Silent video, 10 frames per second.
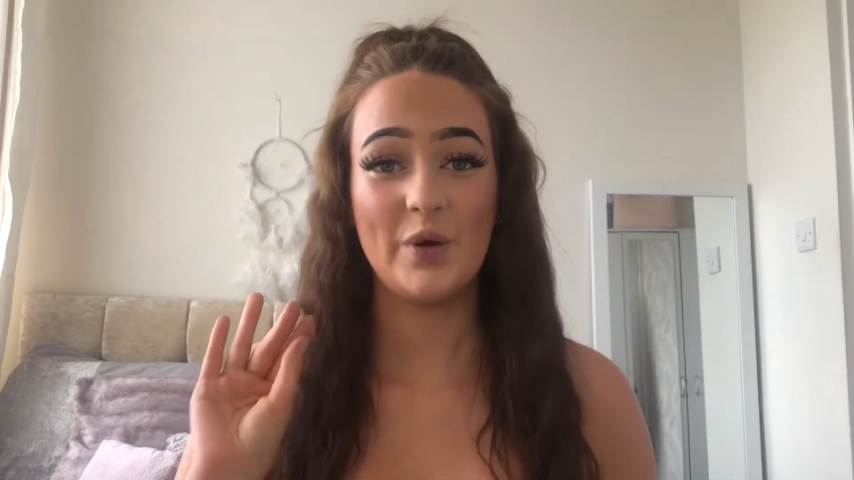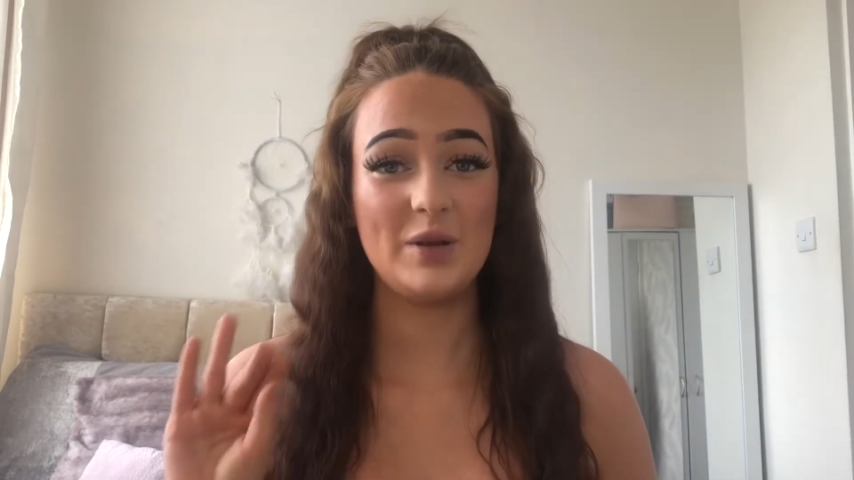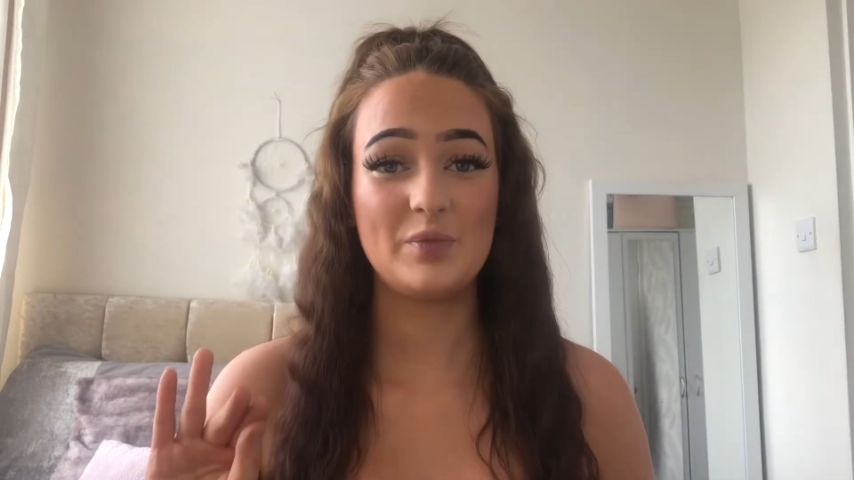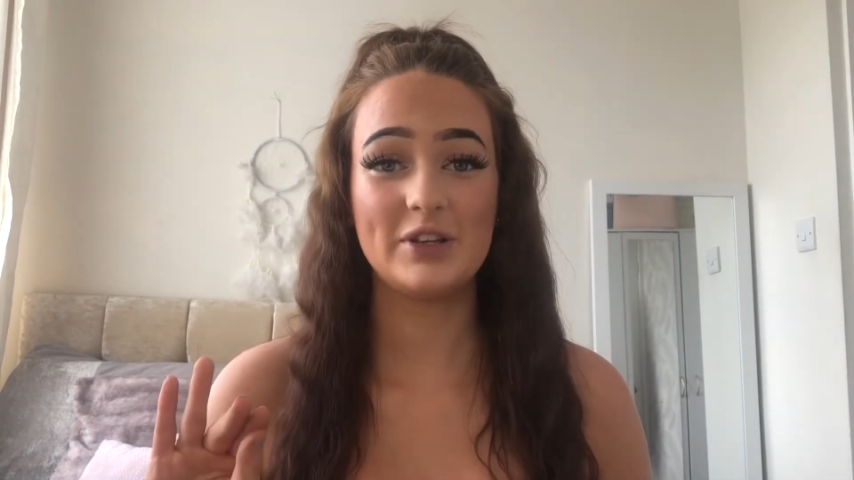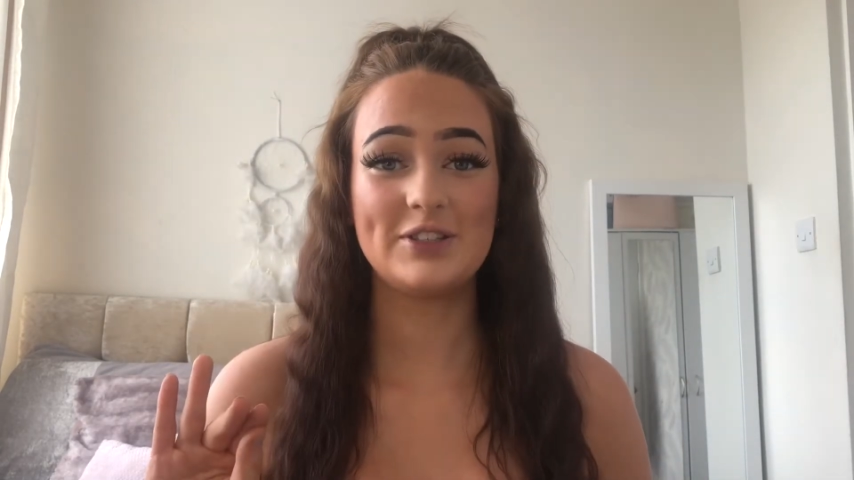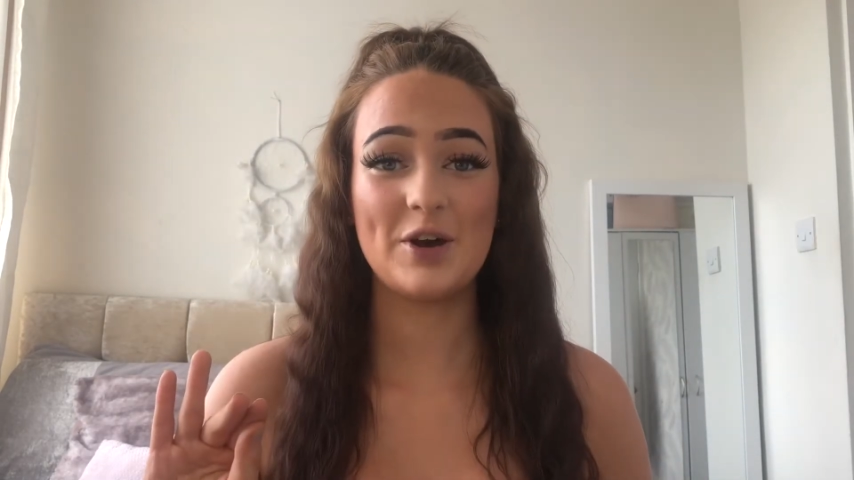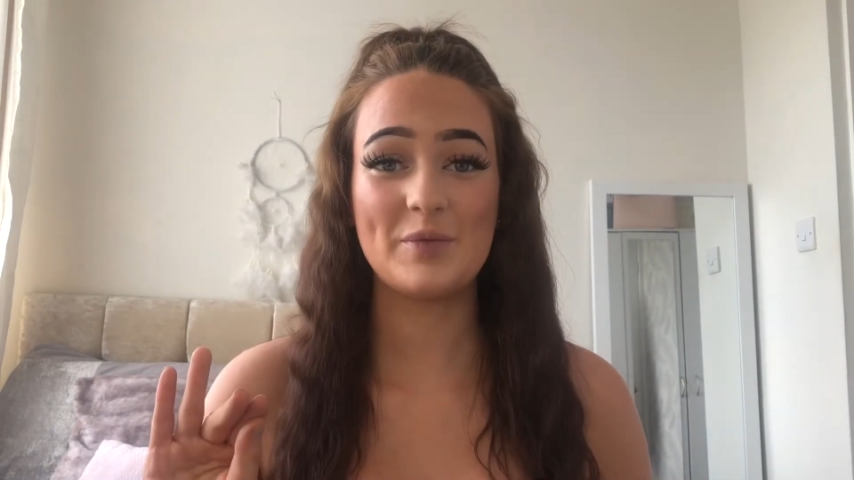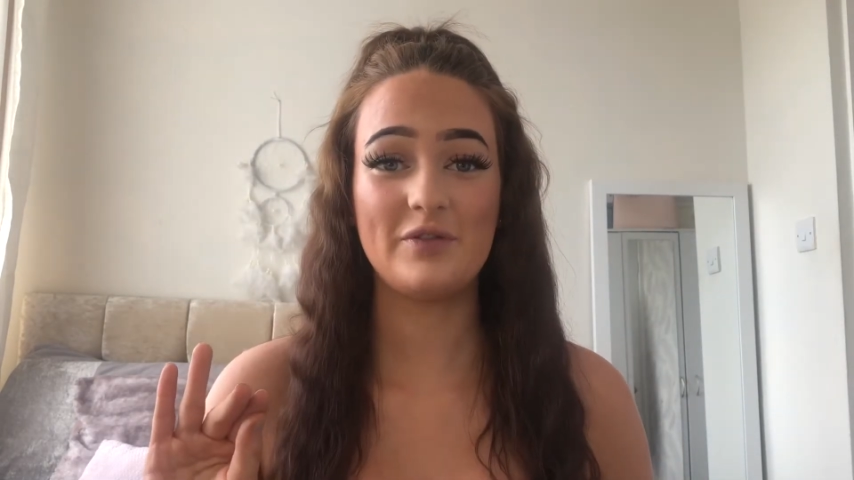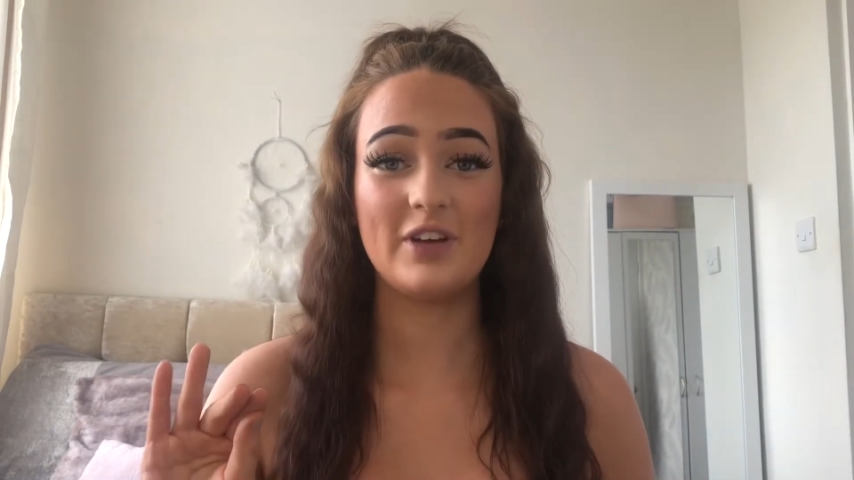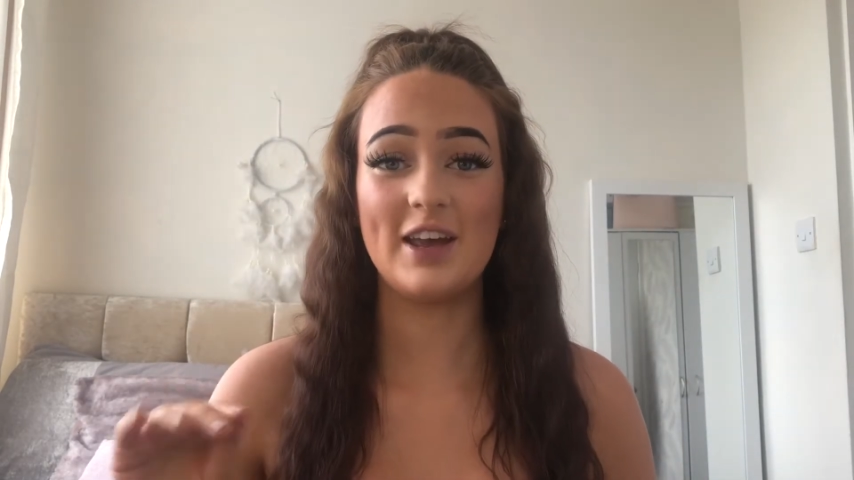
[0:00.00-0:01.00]
he puts it on my
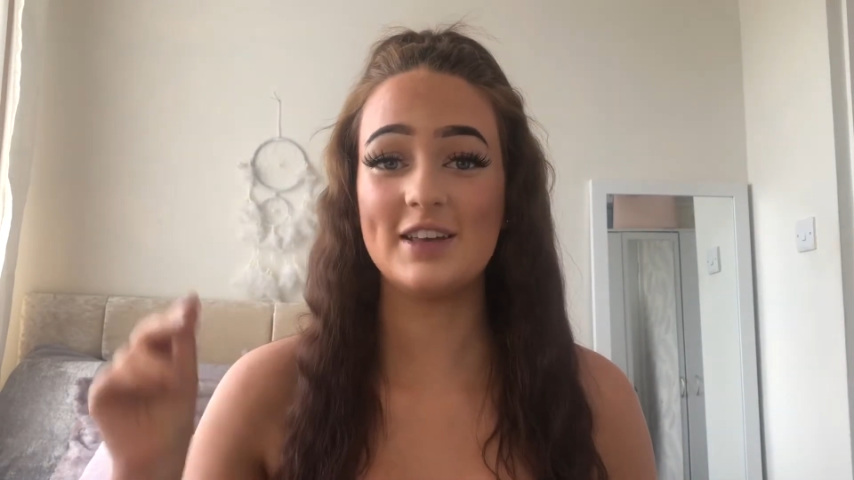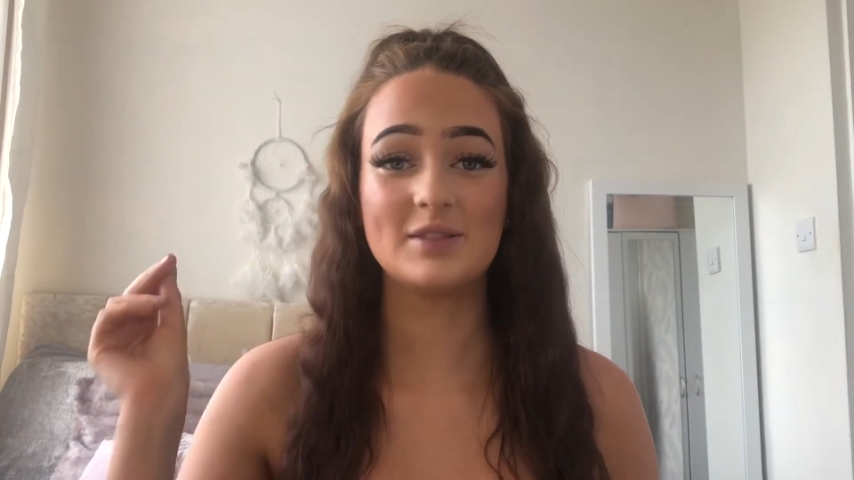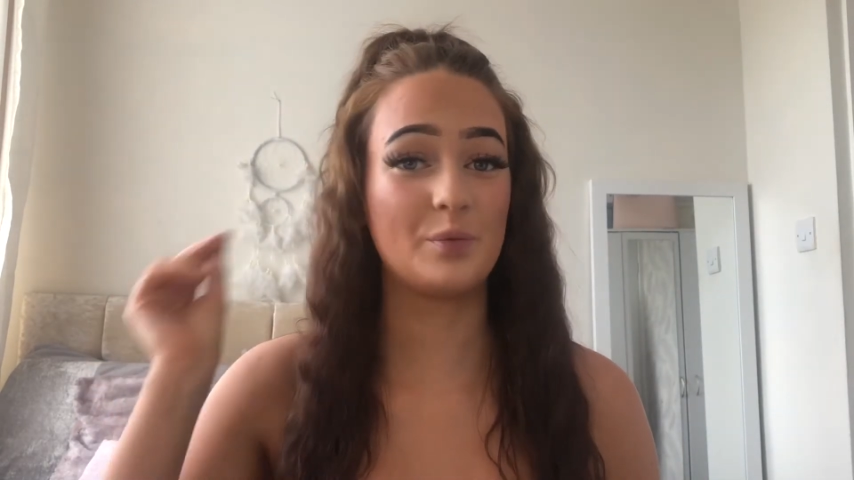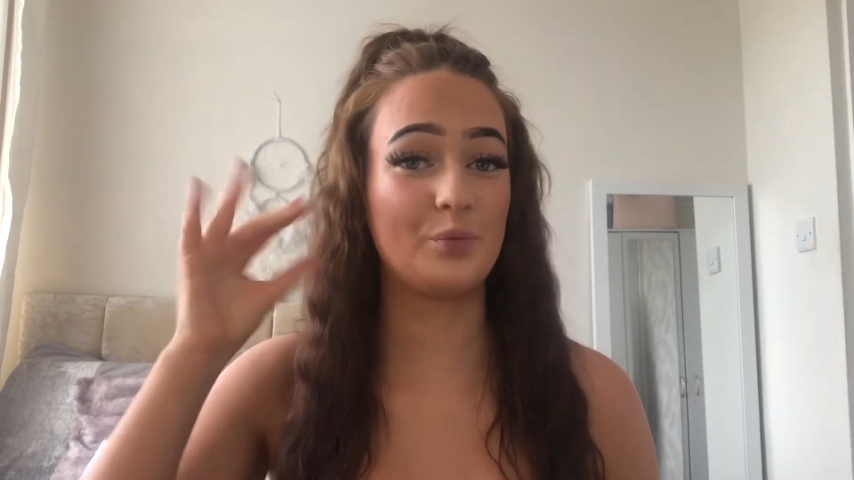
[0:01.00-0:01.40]
face